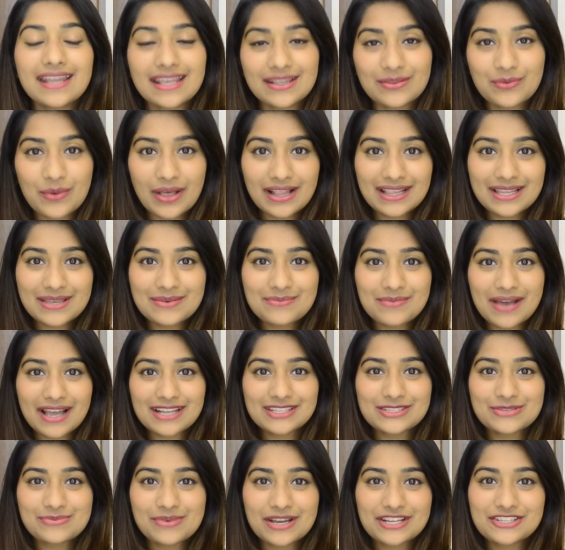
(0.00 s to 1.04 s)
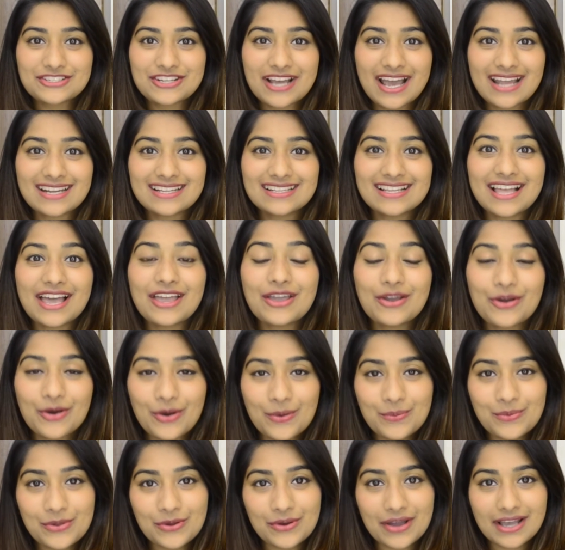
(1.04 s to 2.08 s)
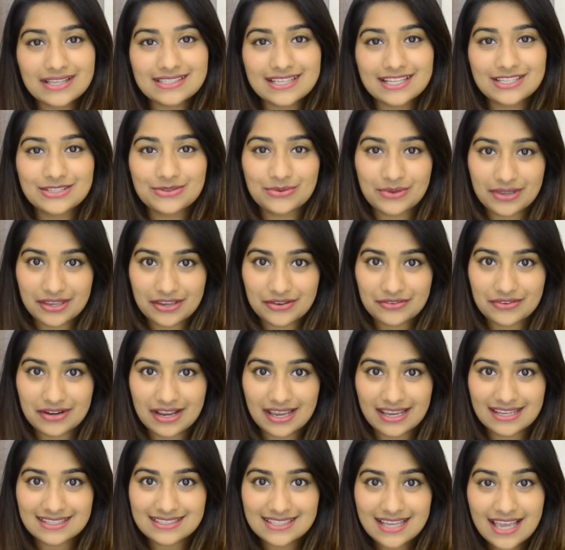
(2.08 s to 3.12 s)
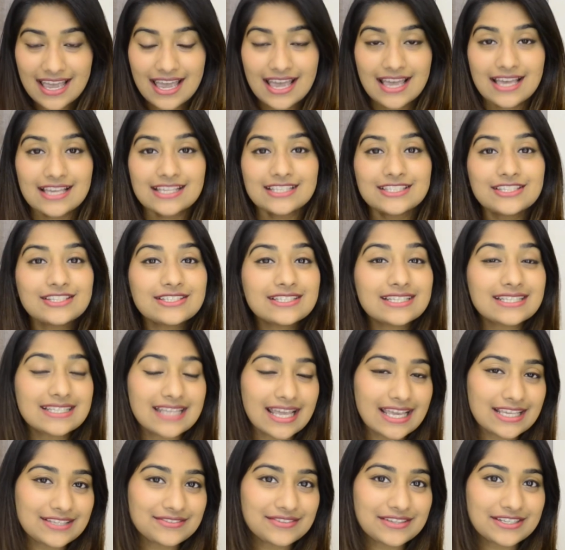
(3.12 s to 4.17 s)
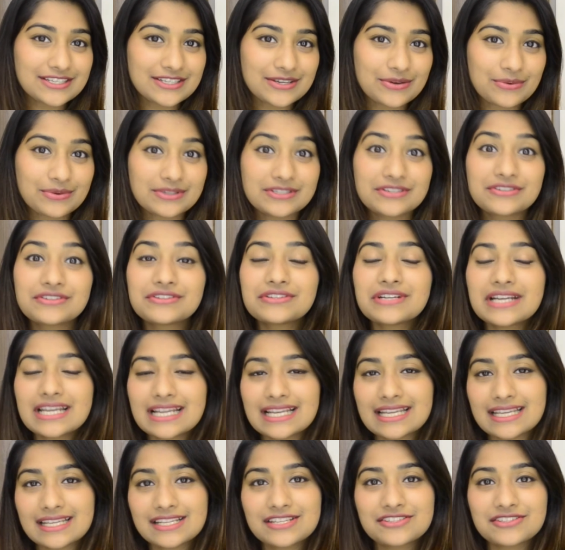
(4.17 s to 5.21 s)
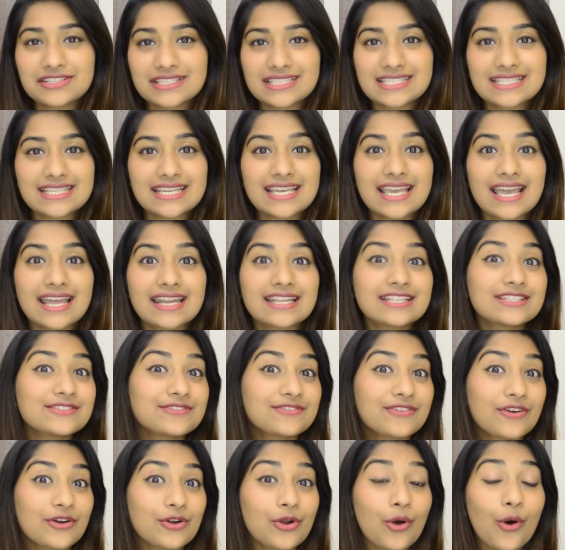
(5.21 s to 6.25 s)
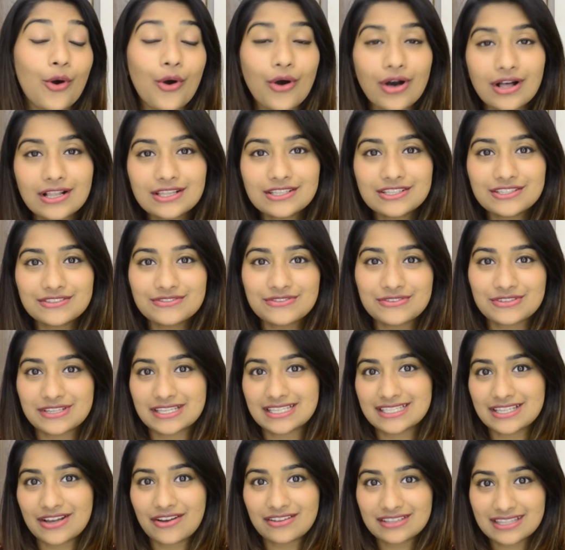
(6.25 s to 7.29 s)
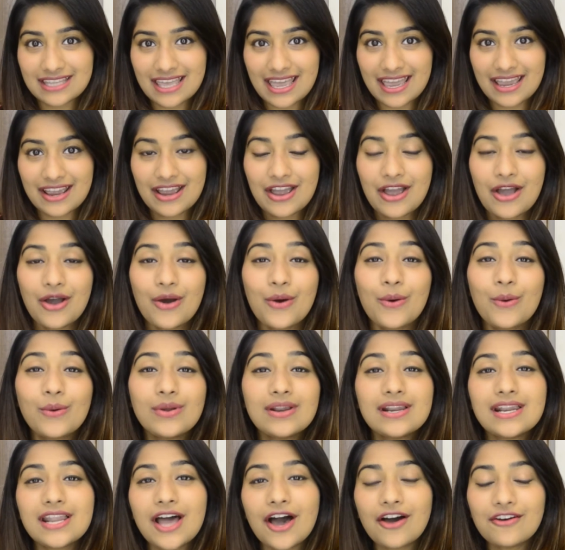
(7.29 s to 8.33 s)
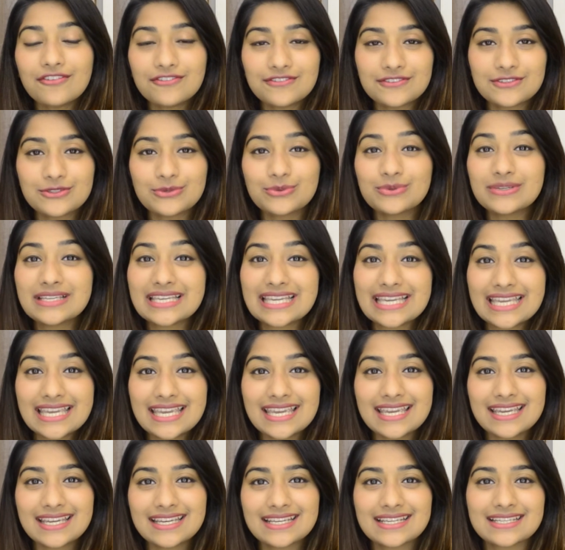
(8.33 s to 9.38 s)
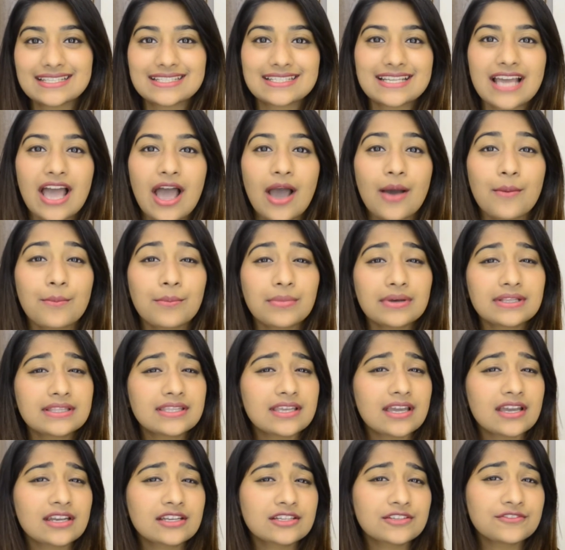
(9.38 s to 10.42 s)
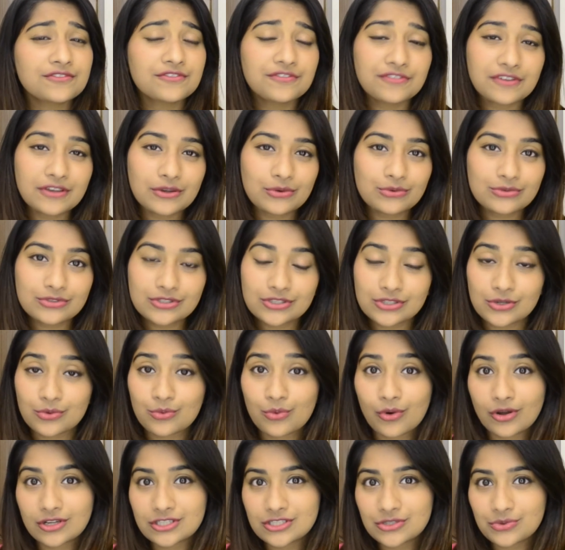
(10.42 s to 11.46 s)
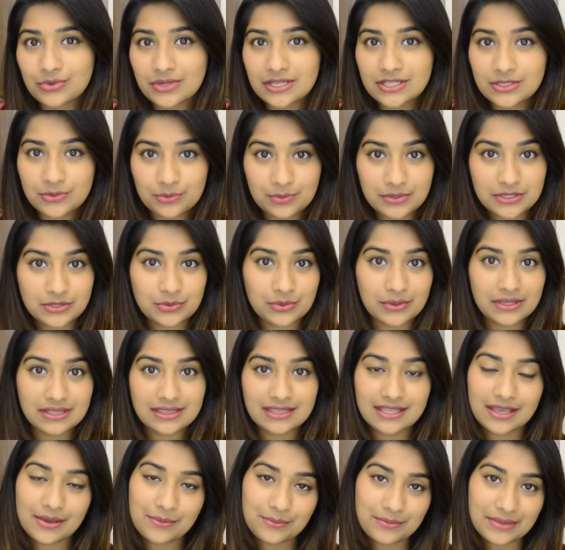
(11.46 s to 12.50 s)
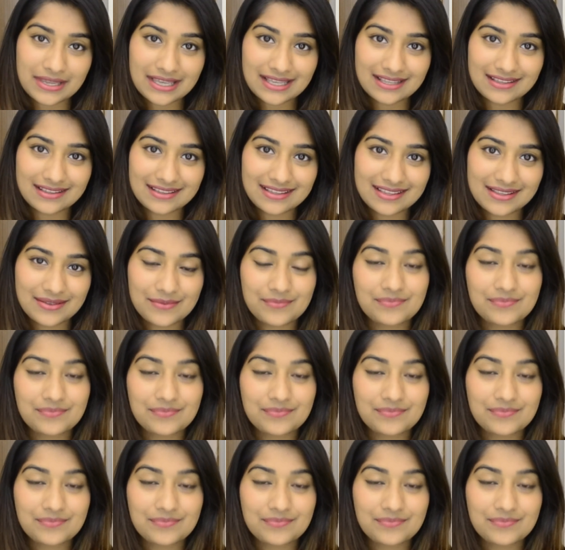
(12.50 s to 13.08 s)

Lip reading: and welcome back to my channel. I hope you guys are doing great. So today's video is really interesting and it's for all those foodies out there who love to eat but they're confused what to eat between their meal.